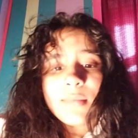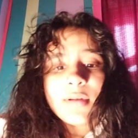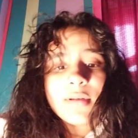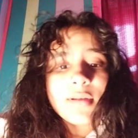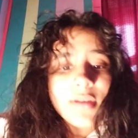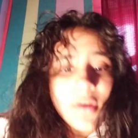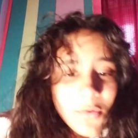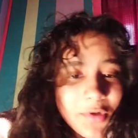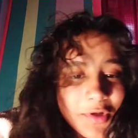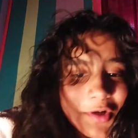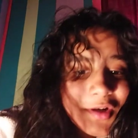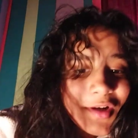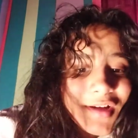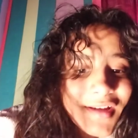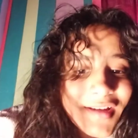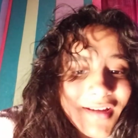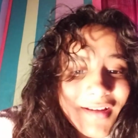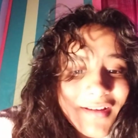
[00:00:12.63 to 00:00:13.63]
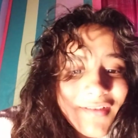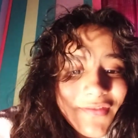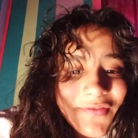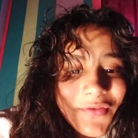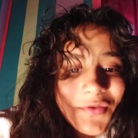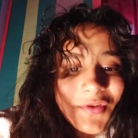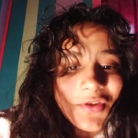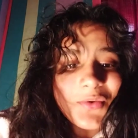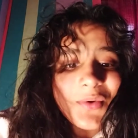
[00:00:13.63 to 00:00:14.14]
so sorry
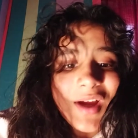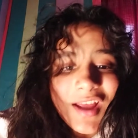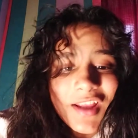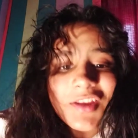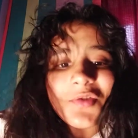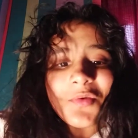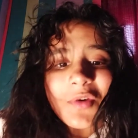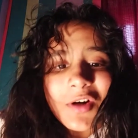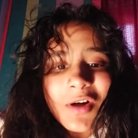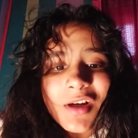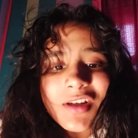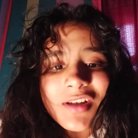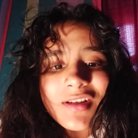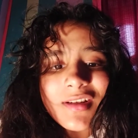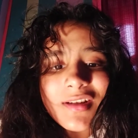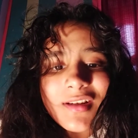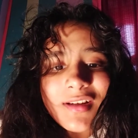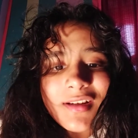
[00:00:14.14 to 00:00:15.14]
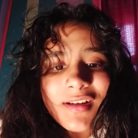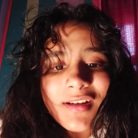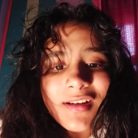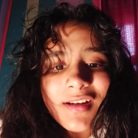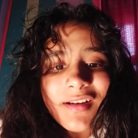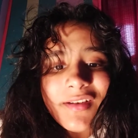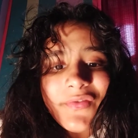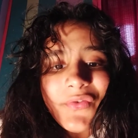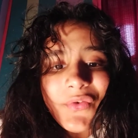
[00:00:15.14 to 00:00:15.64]
for what you had to watch
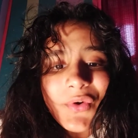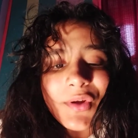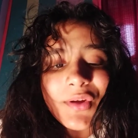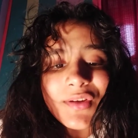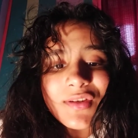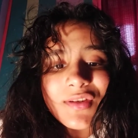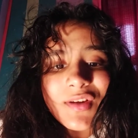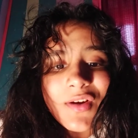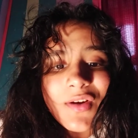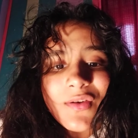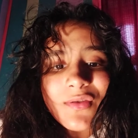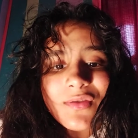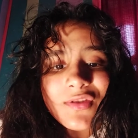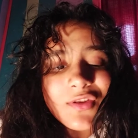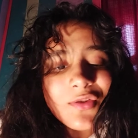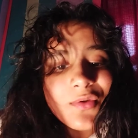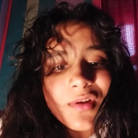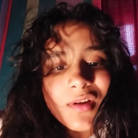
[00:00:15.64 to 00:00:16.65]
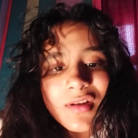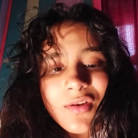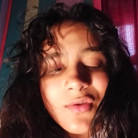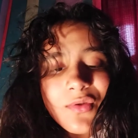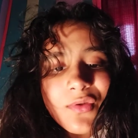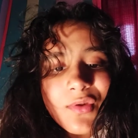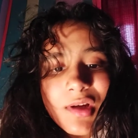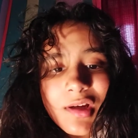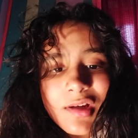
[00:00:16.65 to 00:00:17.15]
four years ago, two years ago,
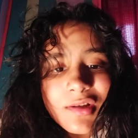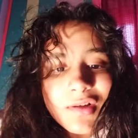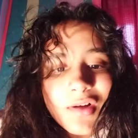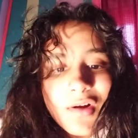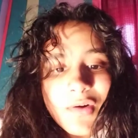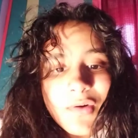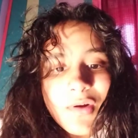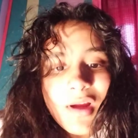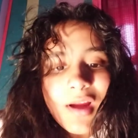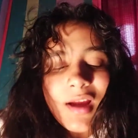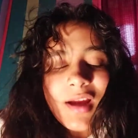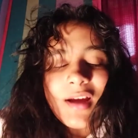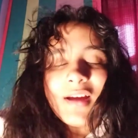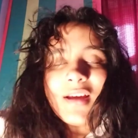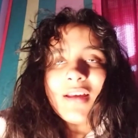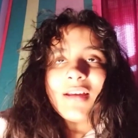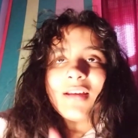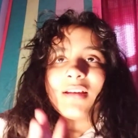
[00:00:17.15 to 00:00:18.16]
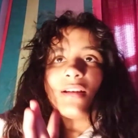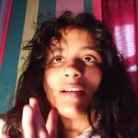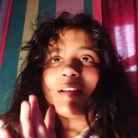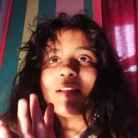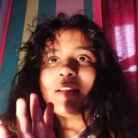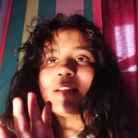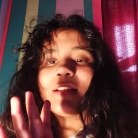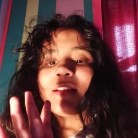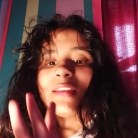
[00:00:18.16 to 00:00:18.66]
three years ago.
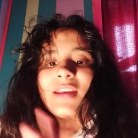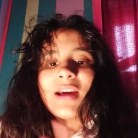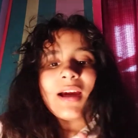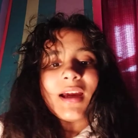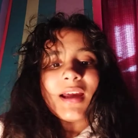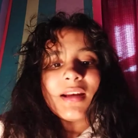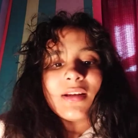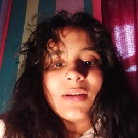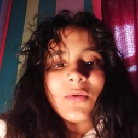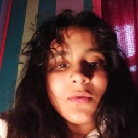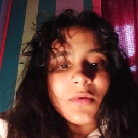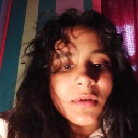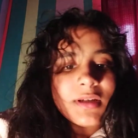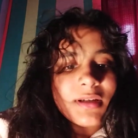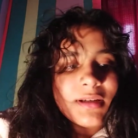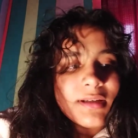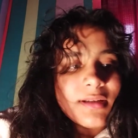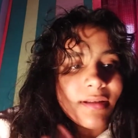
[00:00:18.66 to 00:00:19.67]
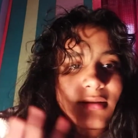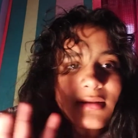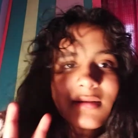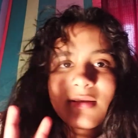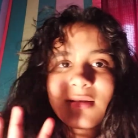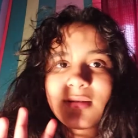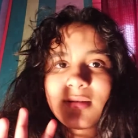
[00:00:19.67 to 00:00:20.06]
That was